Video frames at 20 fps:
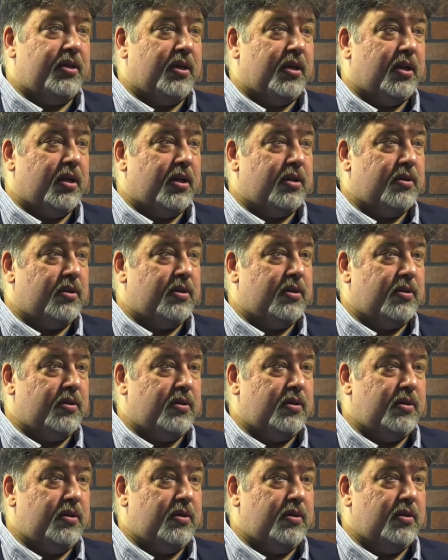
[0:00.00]
you lease
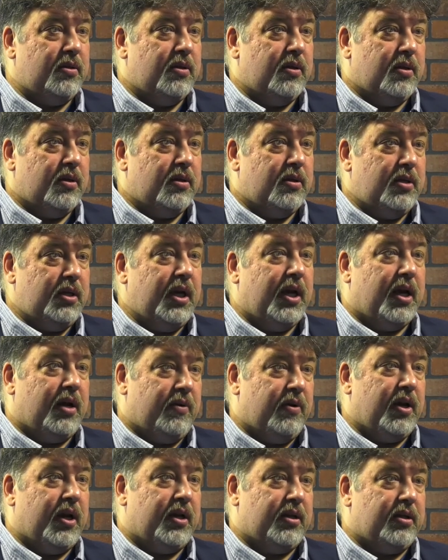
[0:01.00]
them you pay
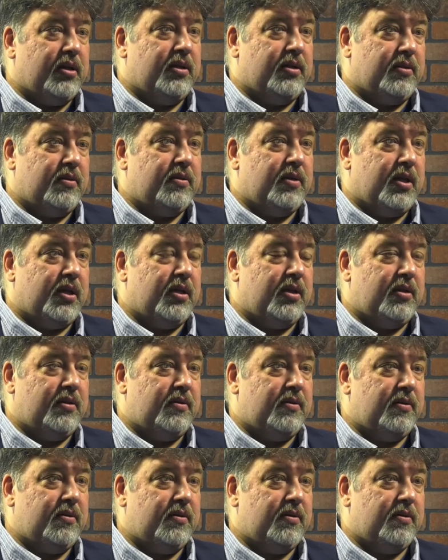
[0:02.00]
the rent and everything, and
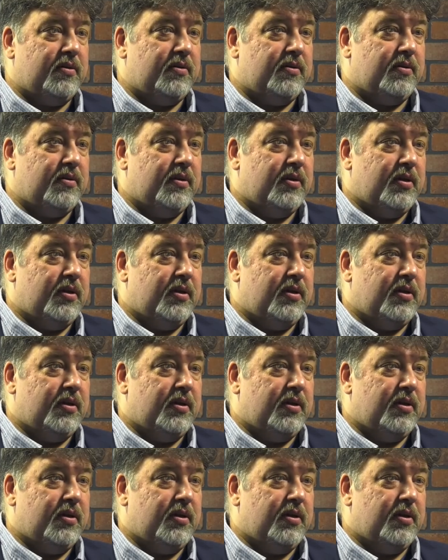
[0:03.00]
then okay.